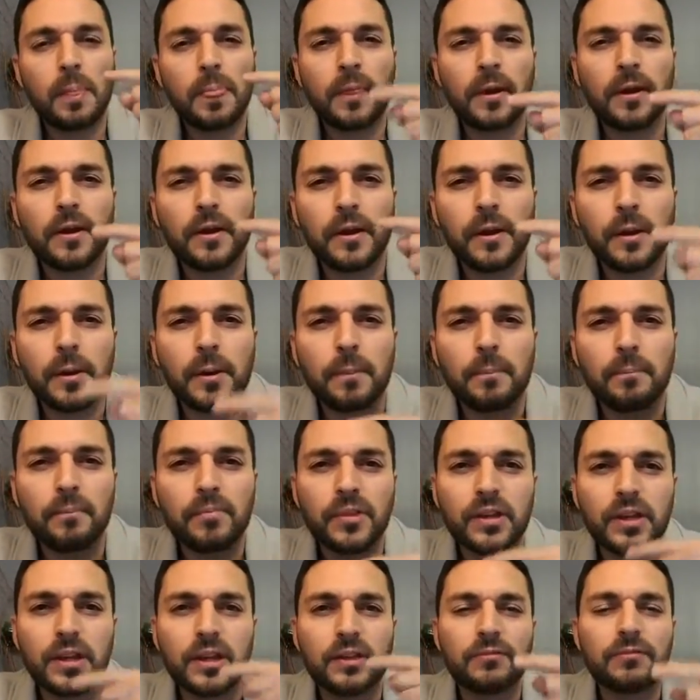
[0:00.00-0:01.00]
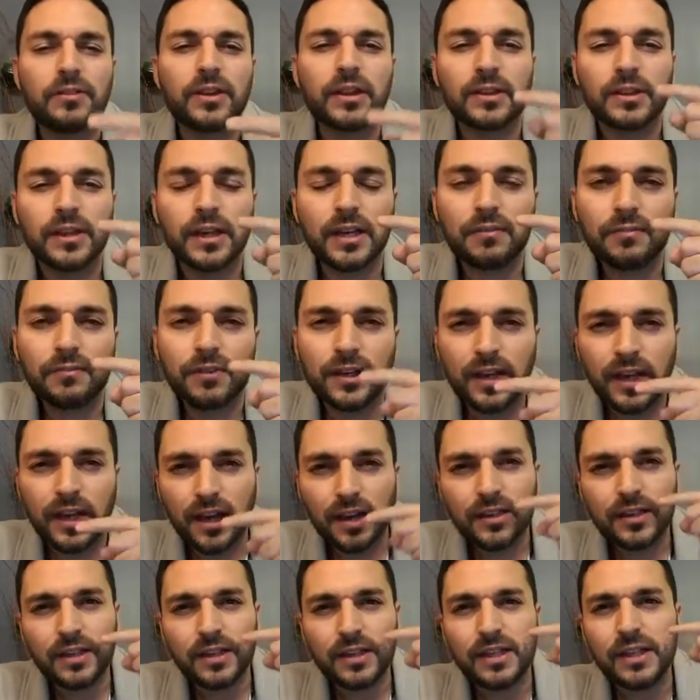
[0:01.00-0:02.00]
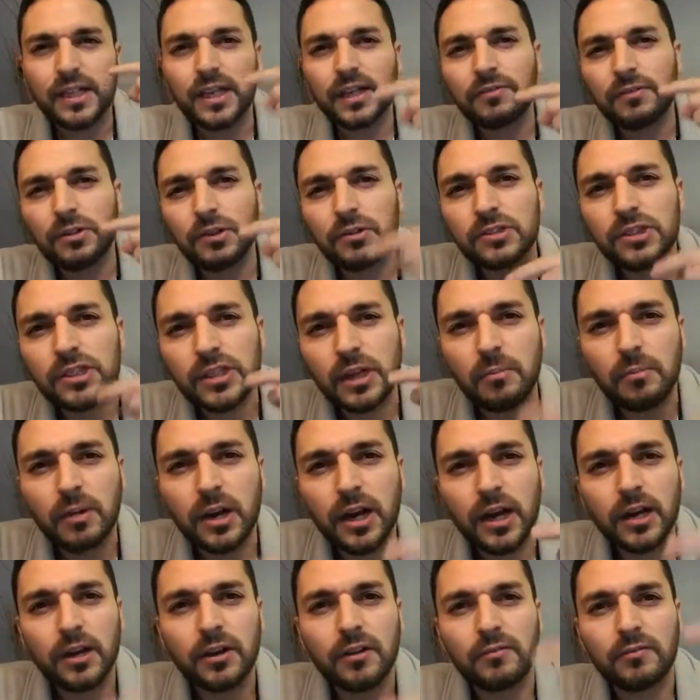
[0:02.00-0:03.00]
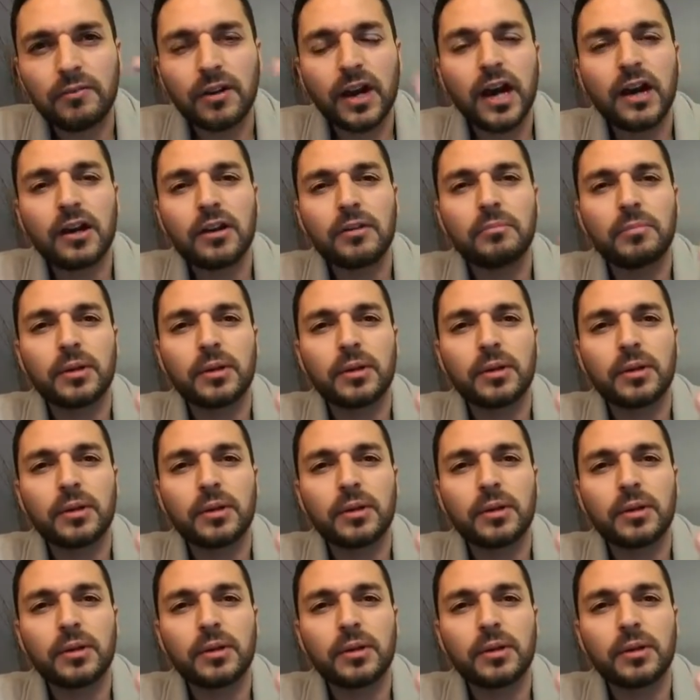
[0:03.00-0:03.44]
if it can give you some kind of value,